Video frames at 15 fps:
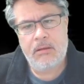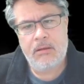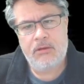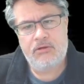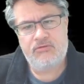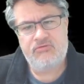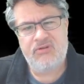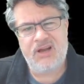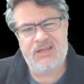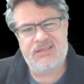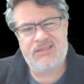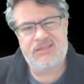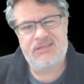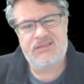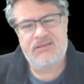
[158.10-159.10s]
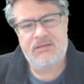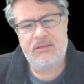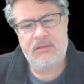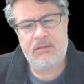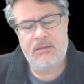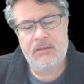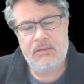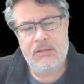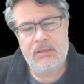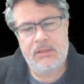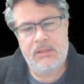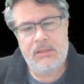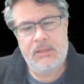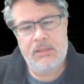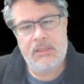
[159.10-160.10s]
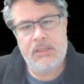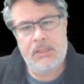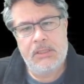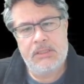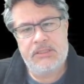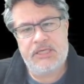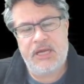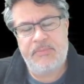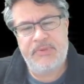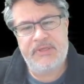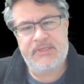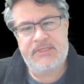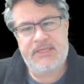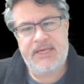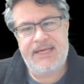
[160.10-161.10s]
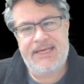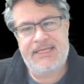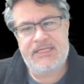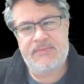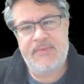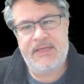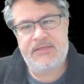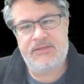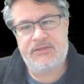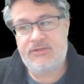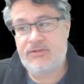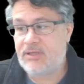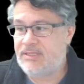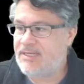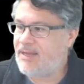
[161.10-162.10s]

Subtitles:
Crust. Toppings, case, mantle, sauce.